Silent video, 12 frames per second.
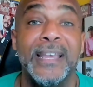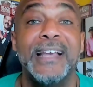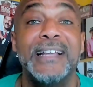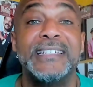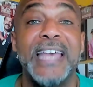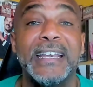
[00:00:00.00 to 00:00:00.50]

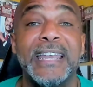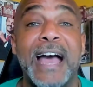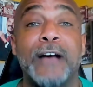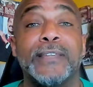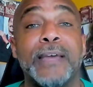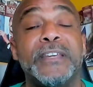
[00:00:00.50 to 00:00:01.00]
Check it
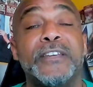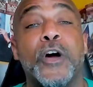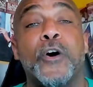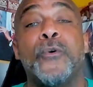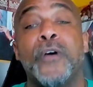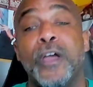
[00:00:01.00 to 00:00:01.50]
out. Let me
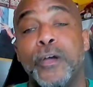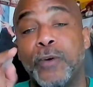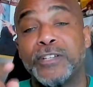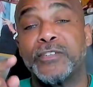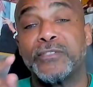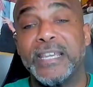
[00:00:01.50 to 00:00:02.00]
know
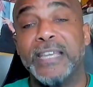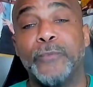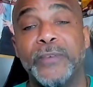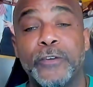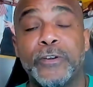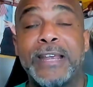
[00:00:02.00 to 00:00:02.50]
what you think
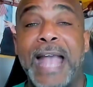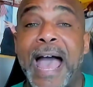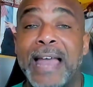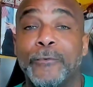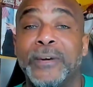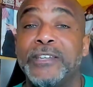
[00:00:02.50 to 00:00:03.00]
when you
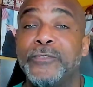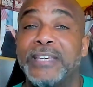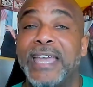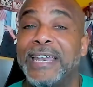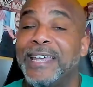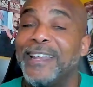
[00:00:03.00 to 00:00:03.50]
get
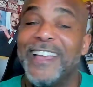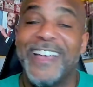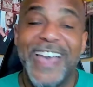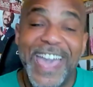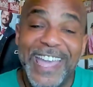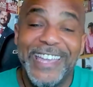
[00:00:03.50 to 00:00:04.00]
it.
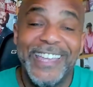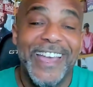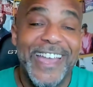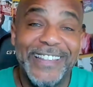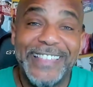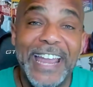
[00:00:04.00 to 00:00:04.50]
Hey,
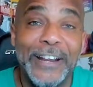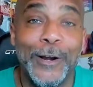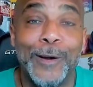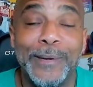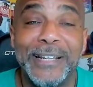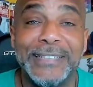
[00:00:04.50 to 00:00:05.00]
and thank
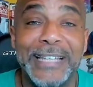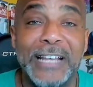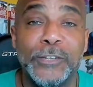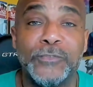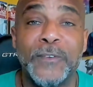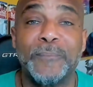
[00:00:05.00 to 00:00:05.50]
Urban
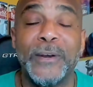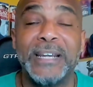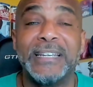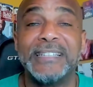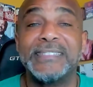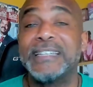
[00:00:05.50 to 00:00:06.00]
Intellectuals for bringing
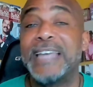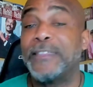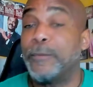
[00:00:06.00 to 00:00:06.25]
this together.